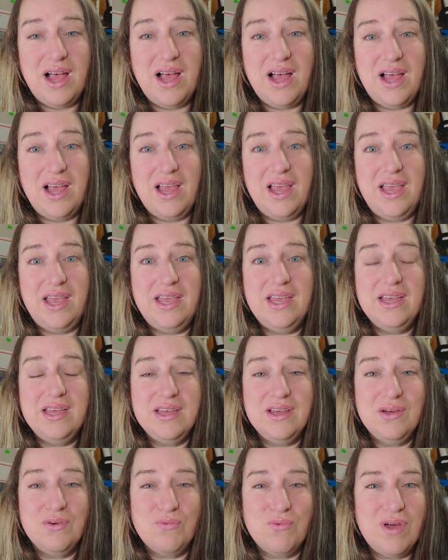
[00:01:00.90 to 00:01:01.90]
I
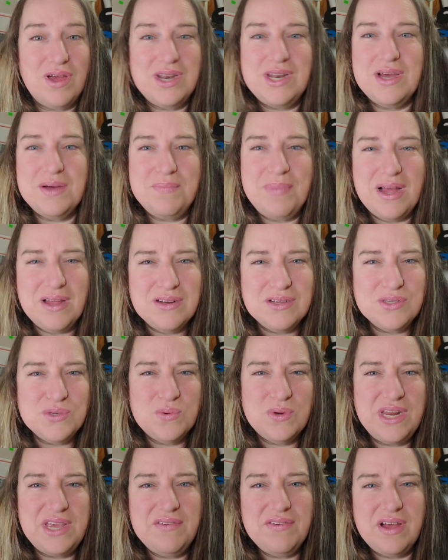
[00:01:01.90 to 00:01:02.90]
run about a
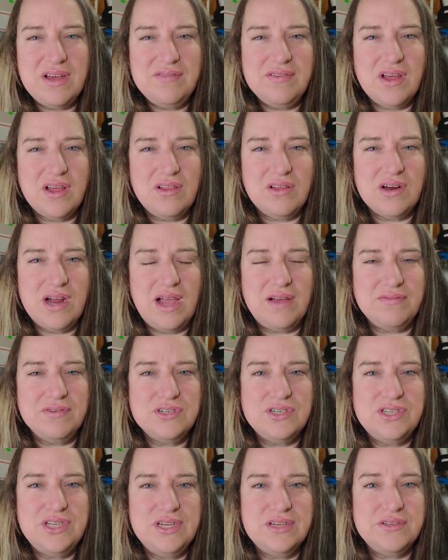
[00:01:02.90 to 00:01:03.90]
twenty-five dollar
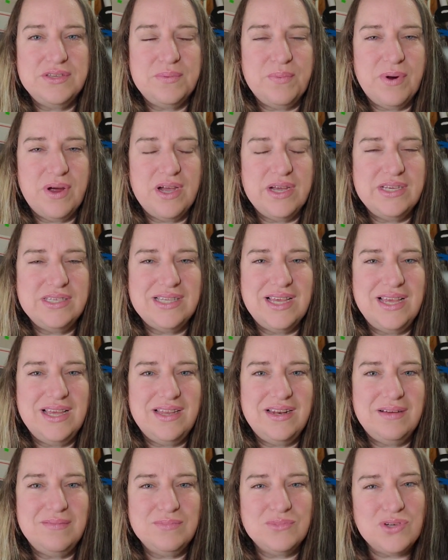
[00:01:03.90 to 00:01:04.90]
average sales price,
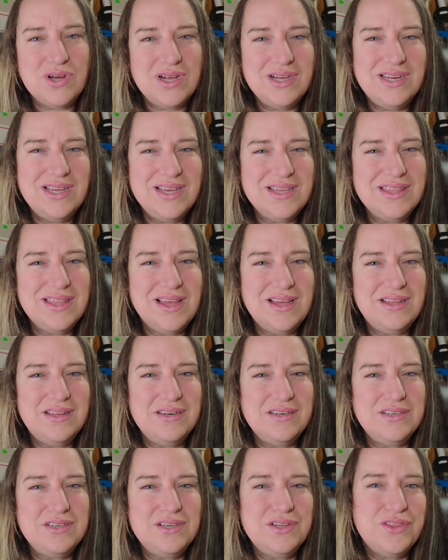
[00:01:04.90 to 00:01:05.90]
and I'm trying to get that
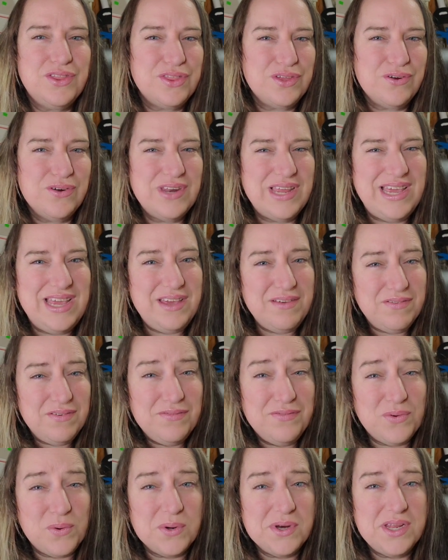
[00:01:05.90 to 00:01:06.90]
to thirty dollars, even
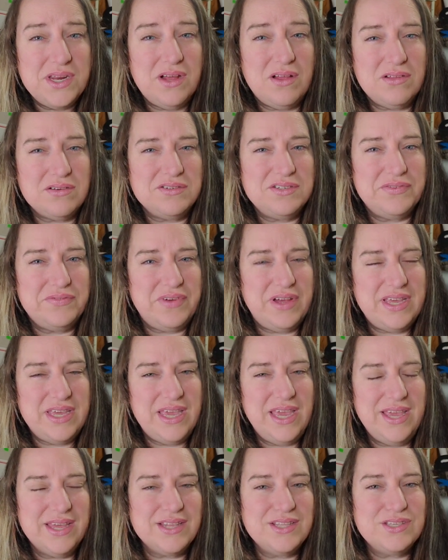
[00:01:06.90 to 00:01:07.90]
forty dollars if I
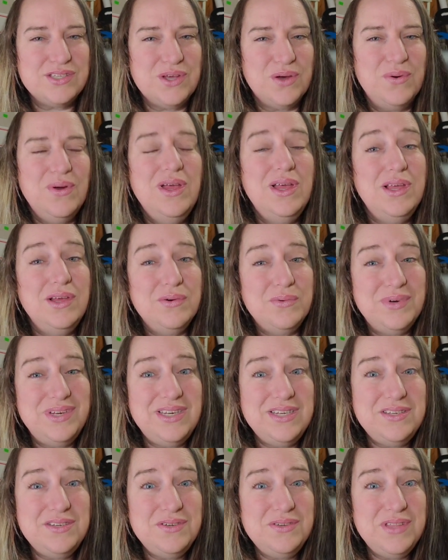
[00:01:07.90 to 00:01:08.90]
can. So we
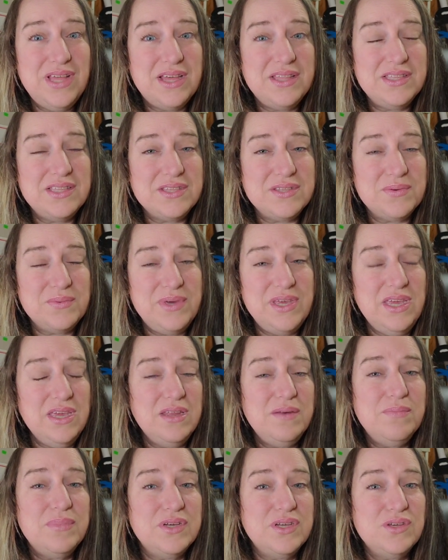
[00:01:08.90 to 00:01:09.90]
did do that this
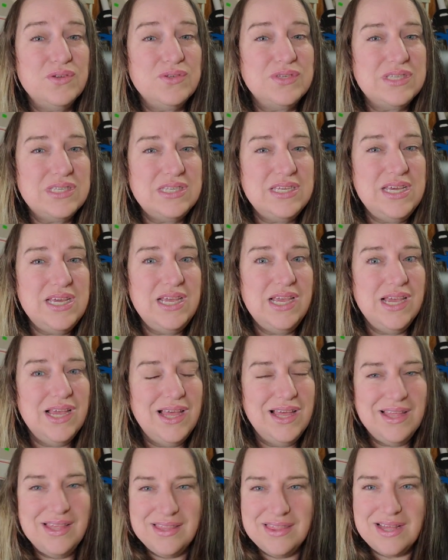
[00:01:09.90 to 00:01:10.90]
weekend, but you'll see
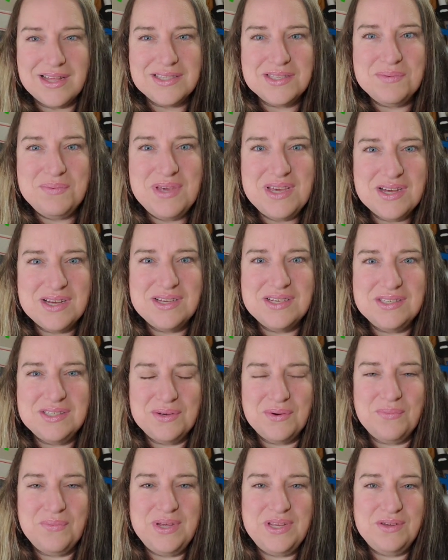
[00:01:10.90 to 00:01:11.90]
that's because
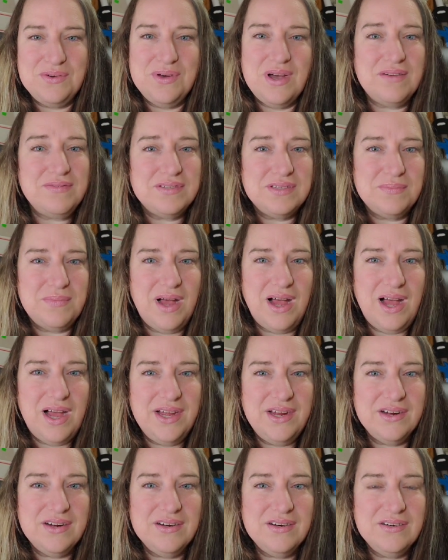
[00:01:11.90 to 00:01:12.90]
we do have some
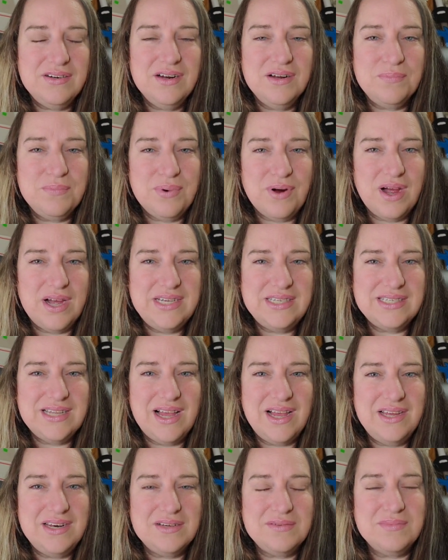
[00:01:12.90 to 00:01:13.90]
higher priced
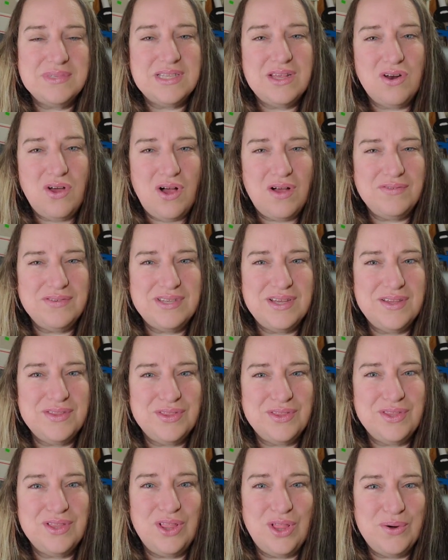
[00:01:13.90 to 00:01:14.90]
items that offset
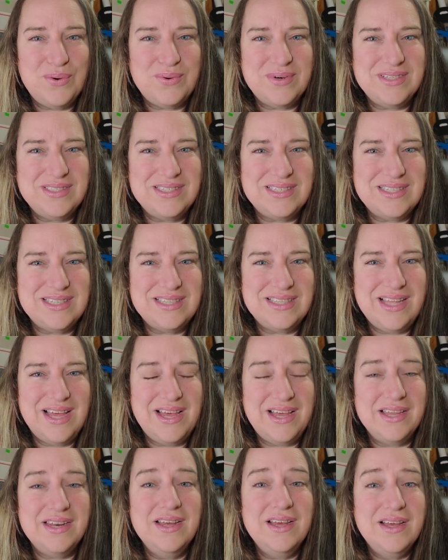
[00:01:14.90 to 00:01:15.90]
the low ones.
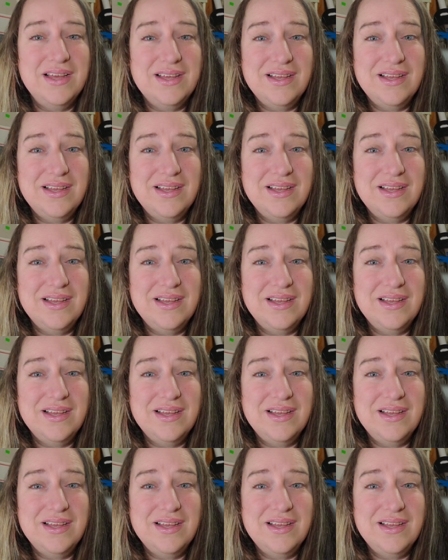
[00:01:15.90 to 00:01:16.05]
That